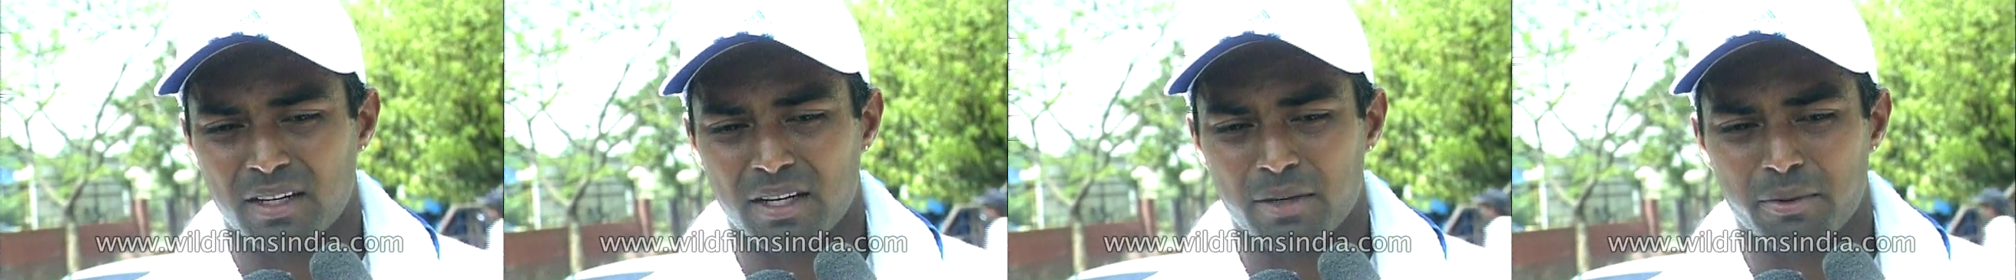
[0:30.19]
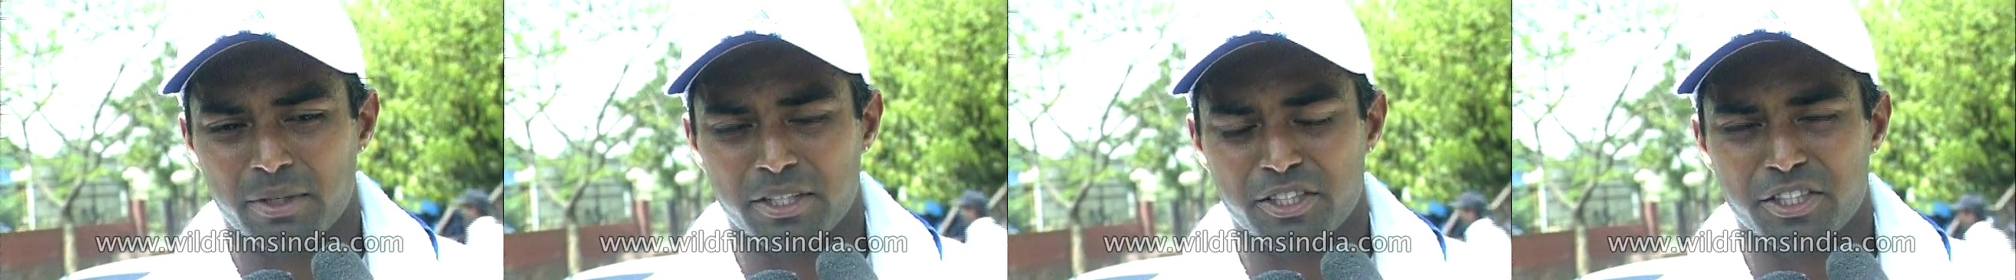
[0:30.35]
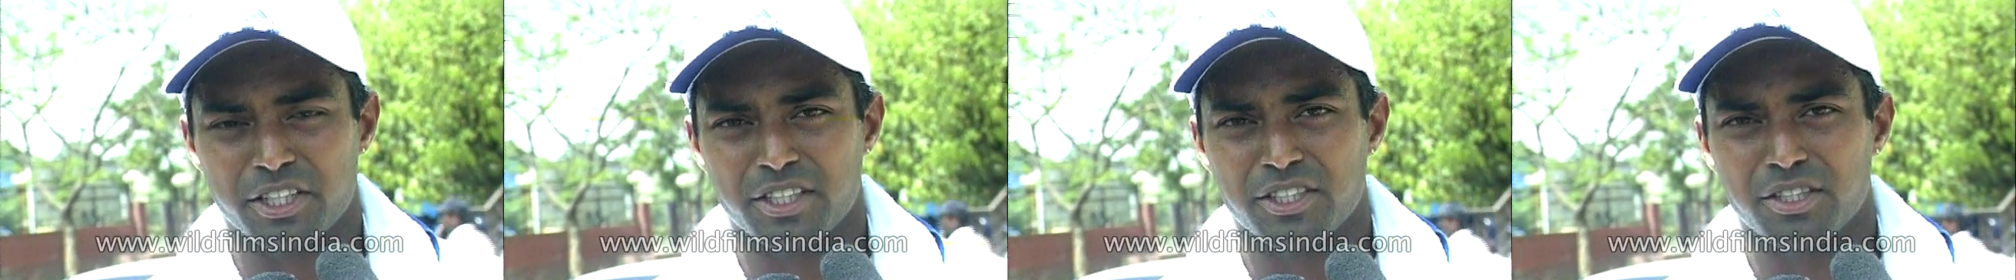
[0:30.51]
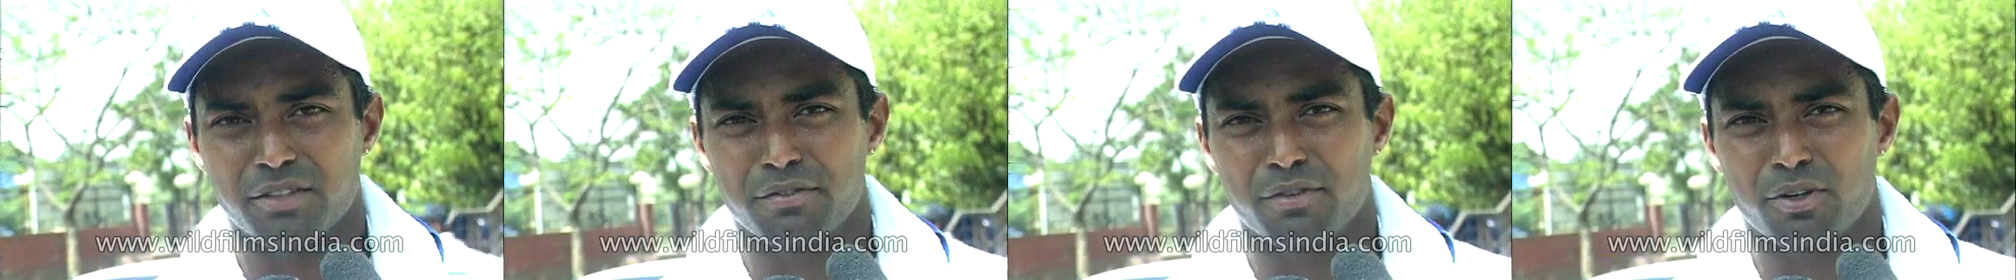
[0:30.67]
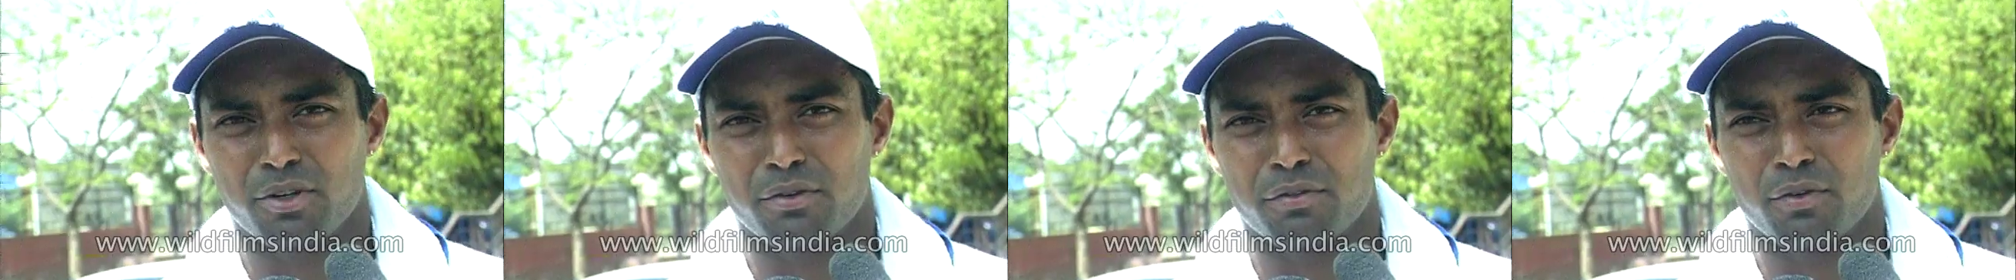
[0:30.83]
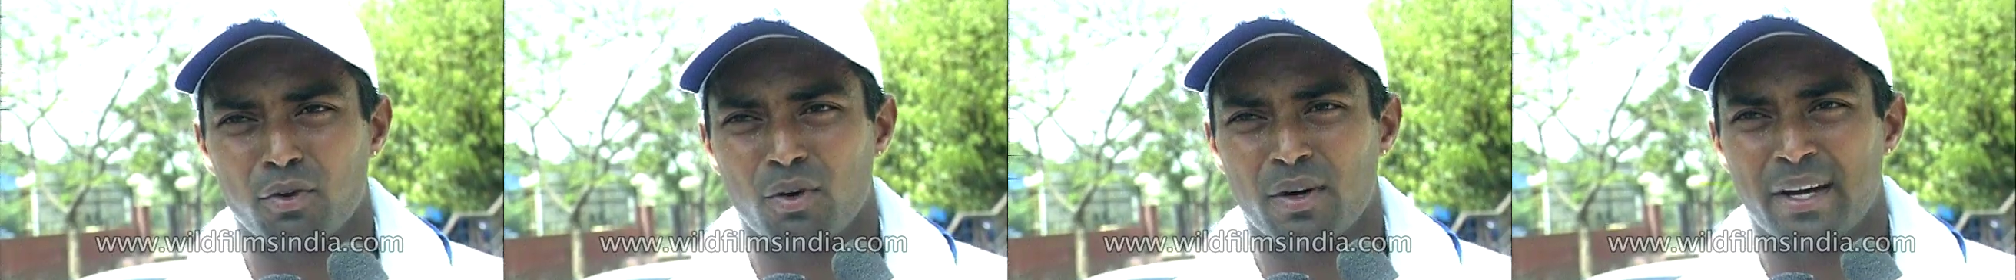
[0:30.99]
I went chasing
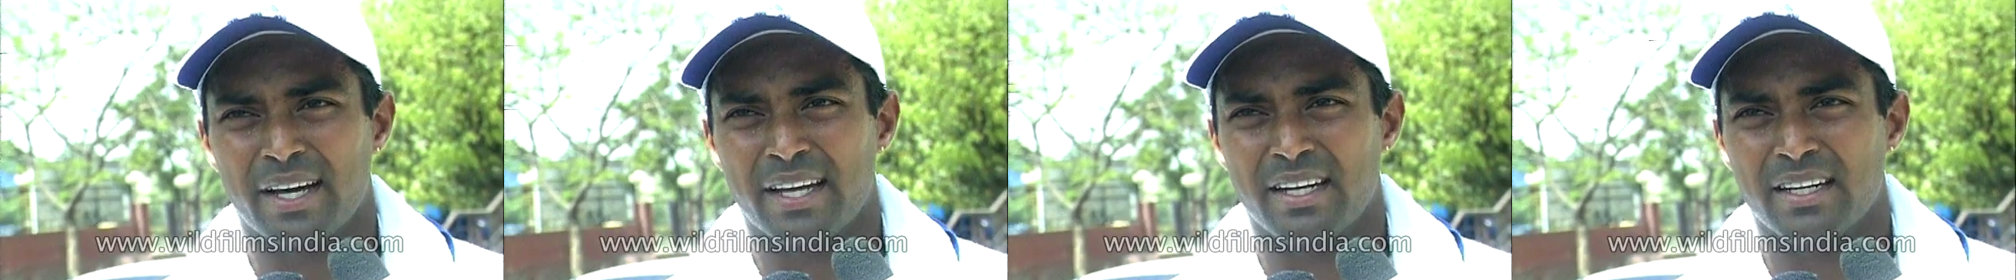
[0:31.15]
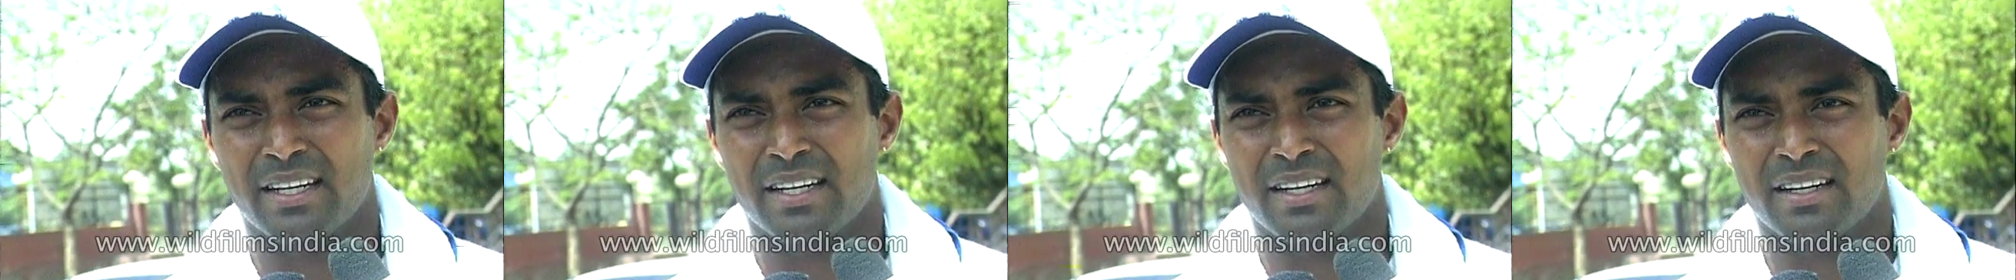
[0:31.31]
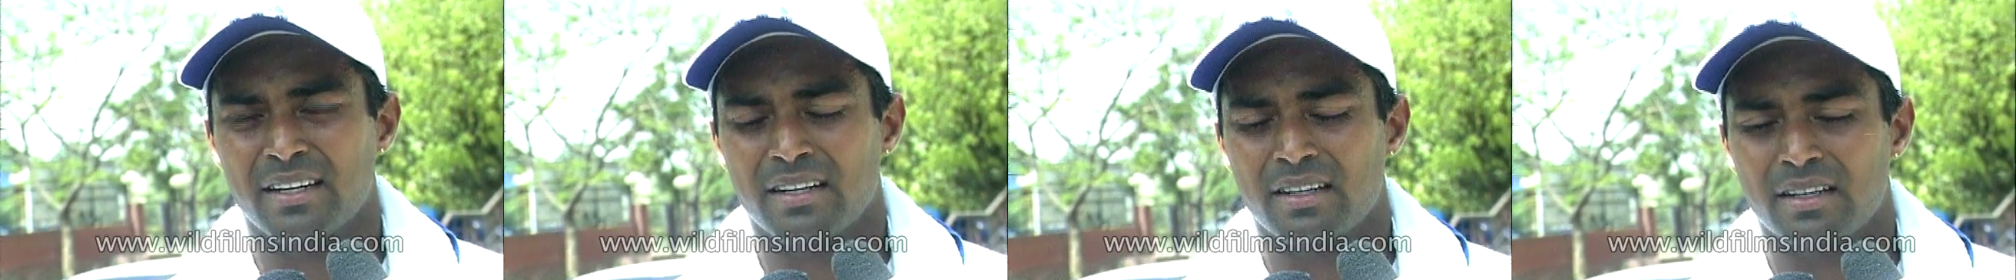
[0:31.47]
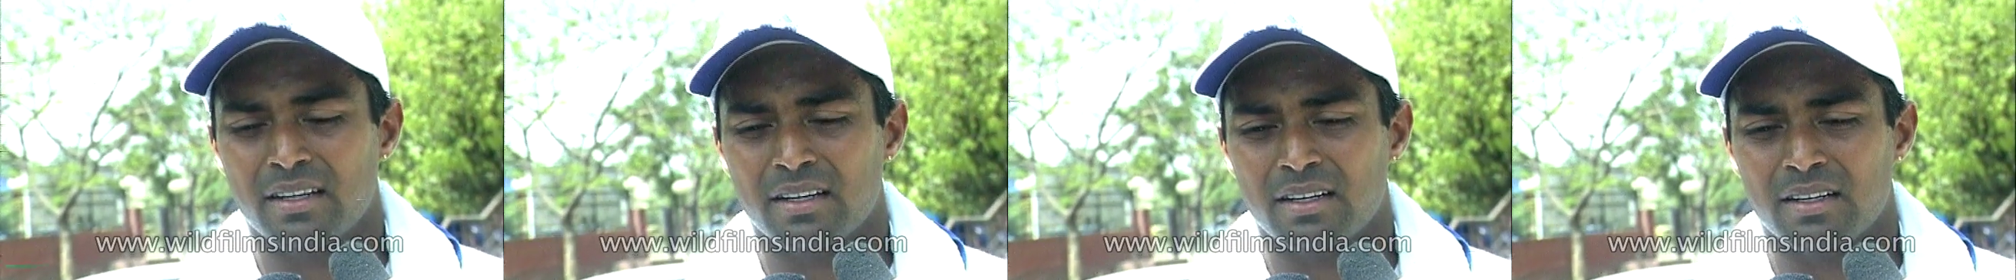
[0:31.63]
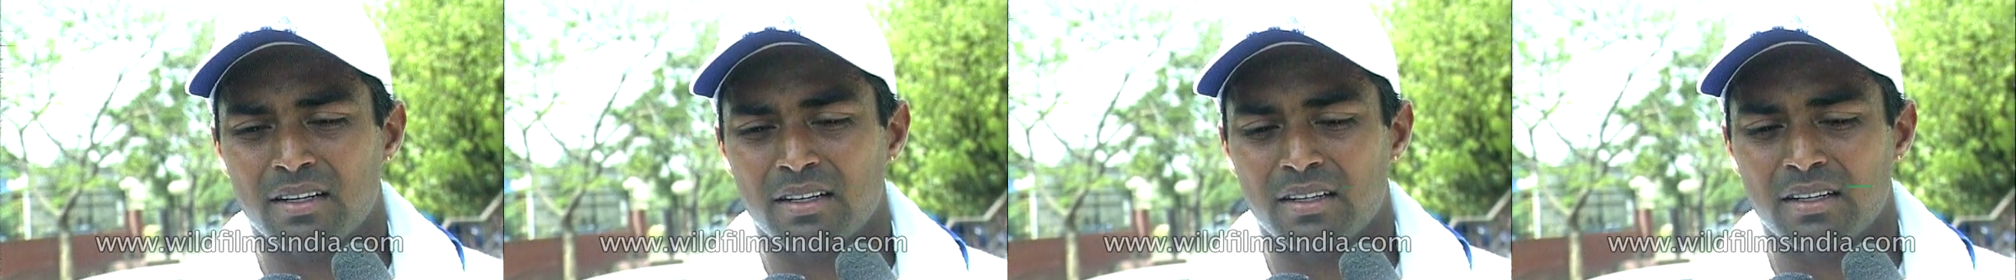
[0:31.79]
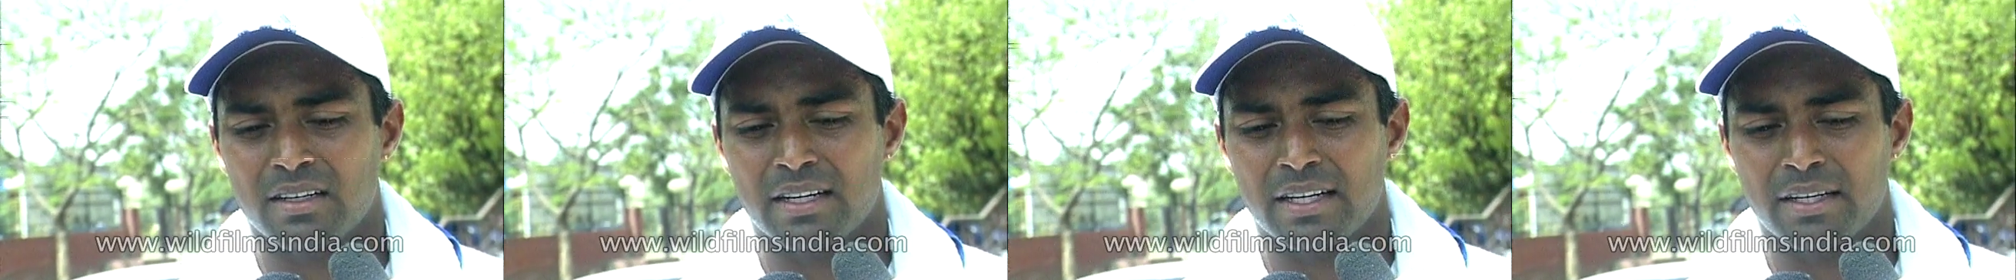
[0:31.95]
for a forehand and uh,